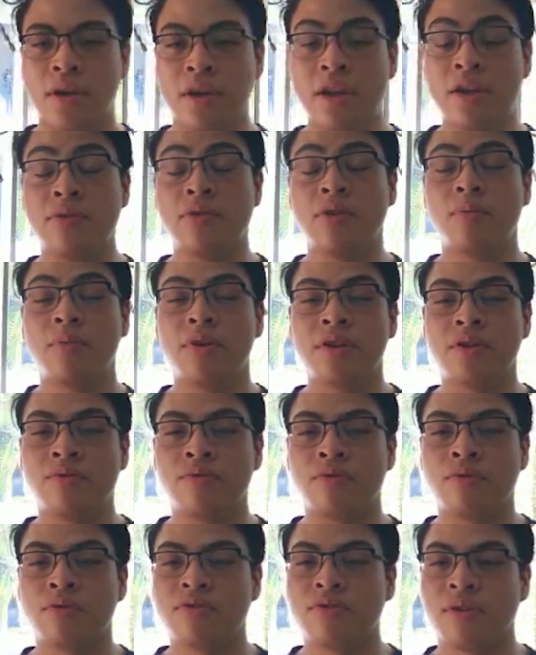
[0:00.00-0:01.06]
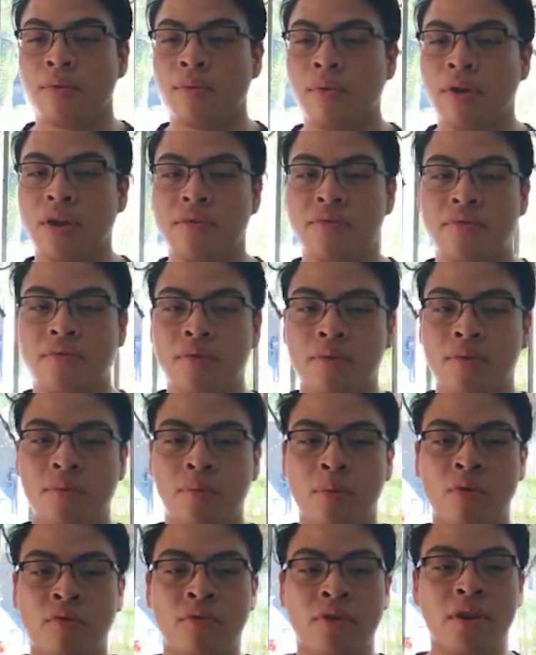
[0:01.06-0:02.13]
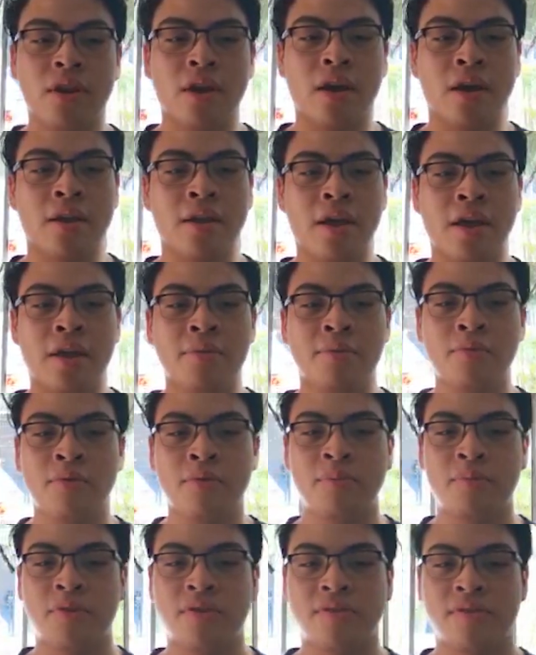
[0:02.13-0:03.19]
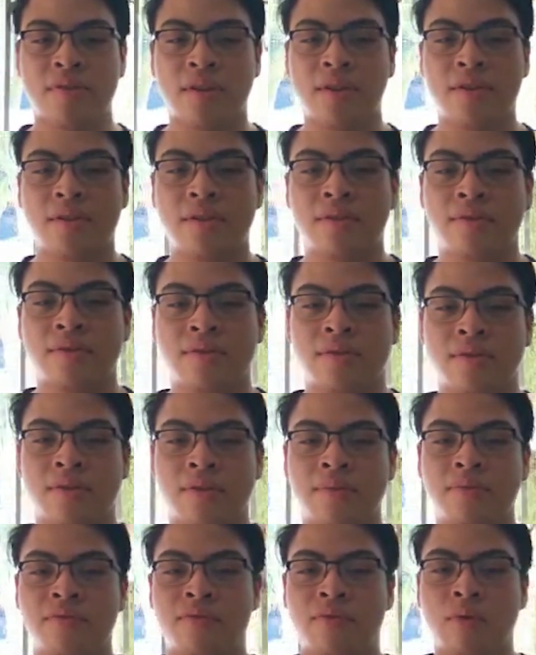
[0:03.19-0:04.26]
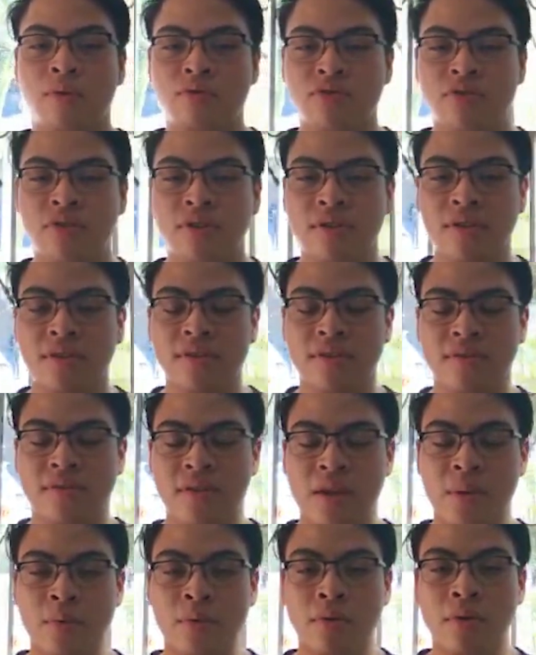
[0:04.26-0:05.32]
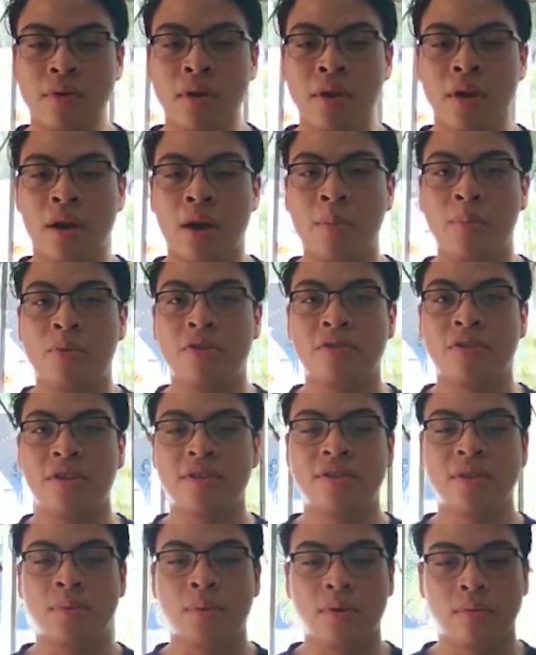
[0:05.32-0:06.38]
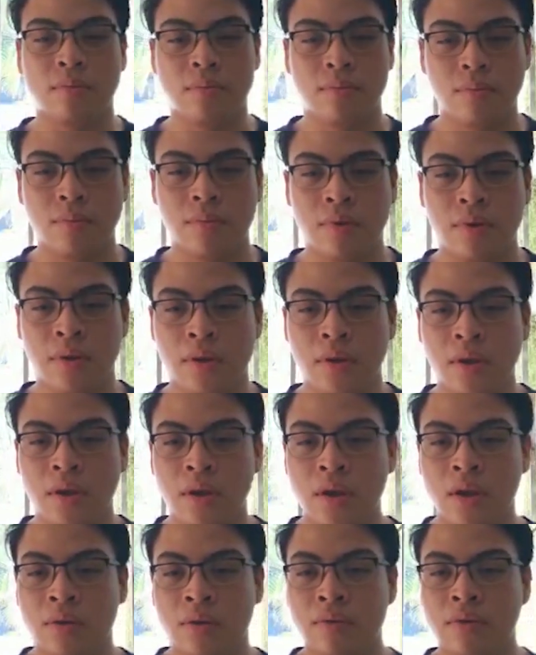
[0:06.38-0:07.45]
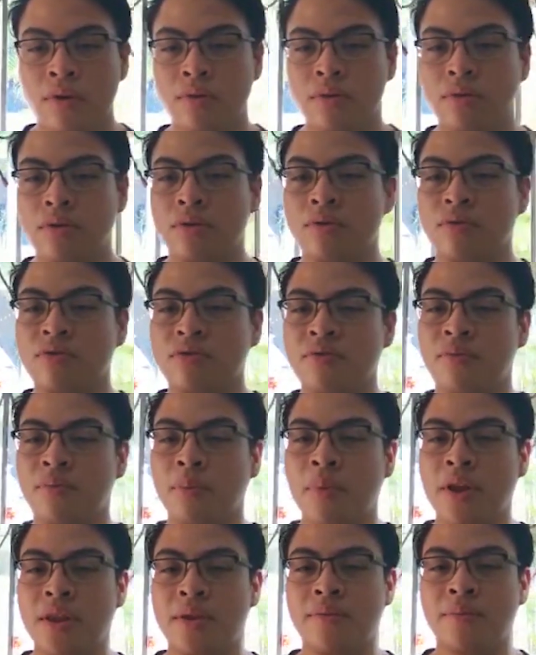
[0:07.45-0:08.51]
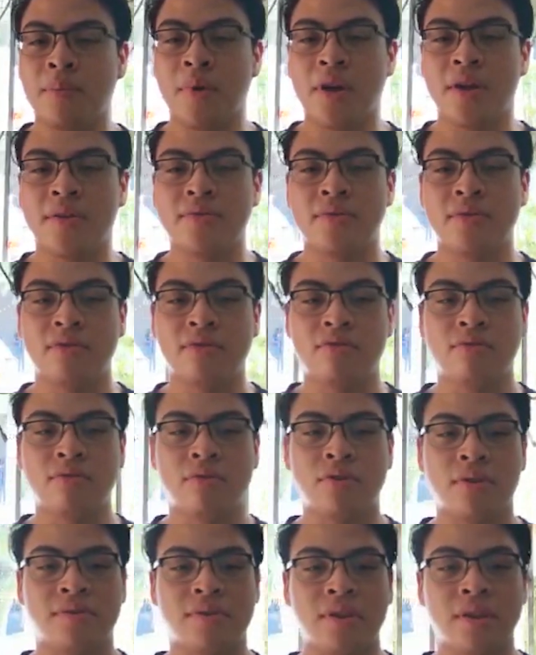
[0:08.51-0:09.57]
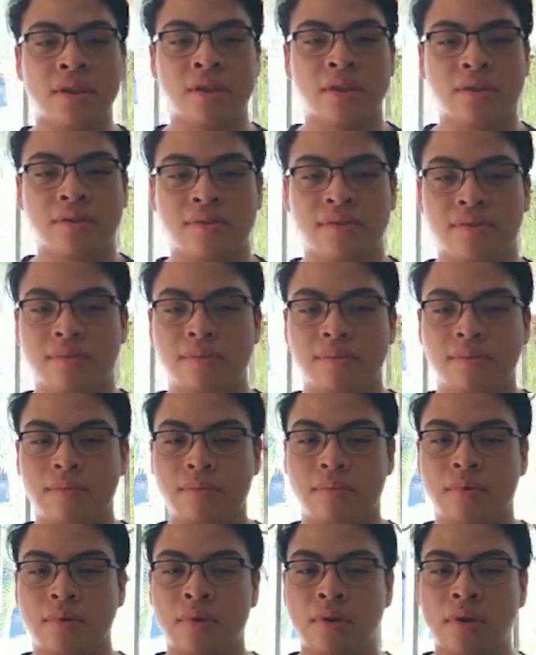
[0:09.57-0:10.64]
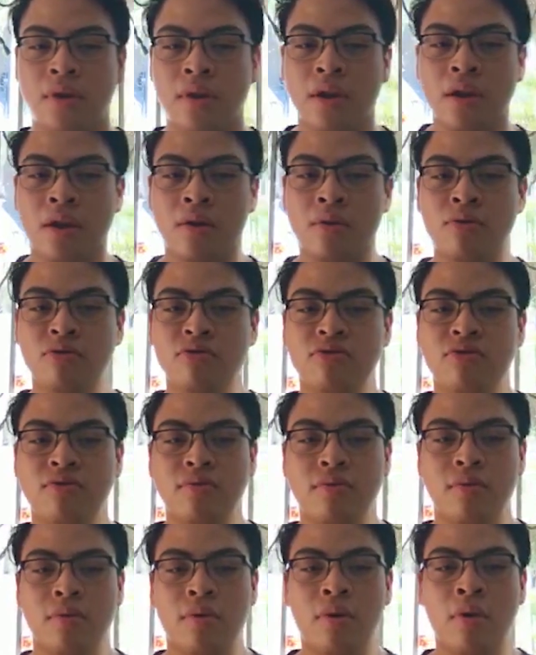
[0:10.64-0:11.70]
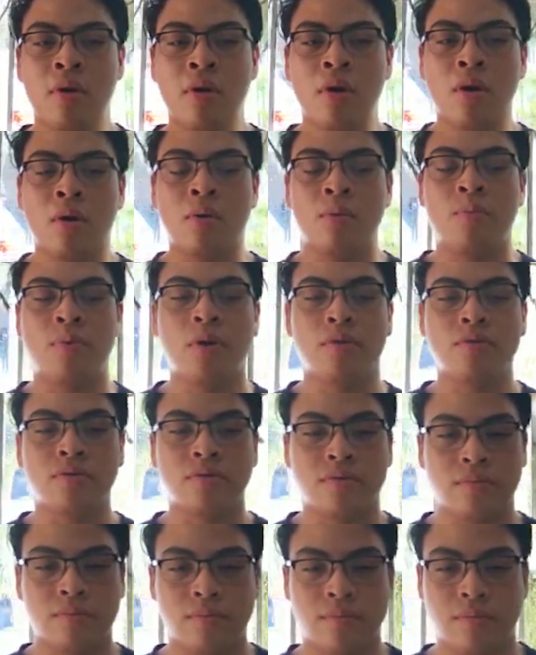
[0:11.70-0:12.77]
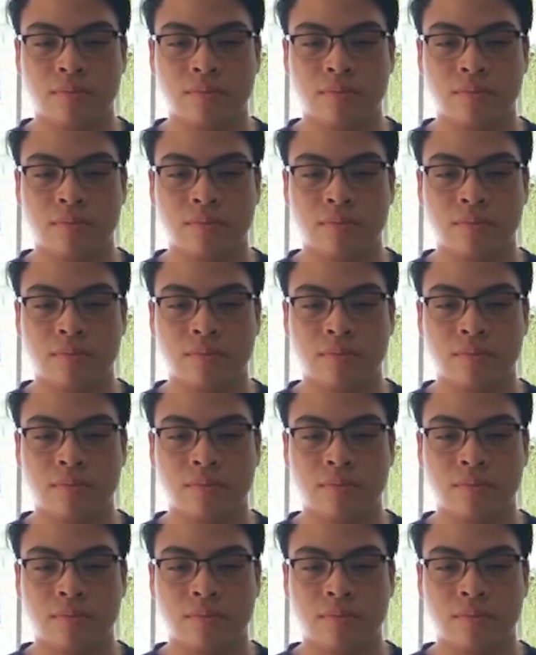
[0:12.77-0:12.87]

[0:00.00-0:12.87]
He normally runs away from movement and represents frozen, stable, and predictable. We could choose many masters such as Ingles, Jerus, or Proudhon,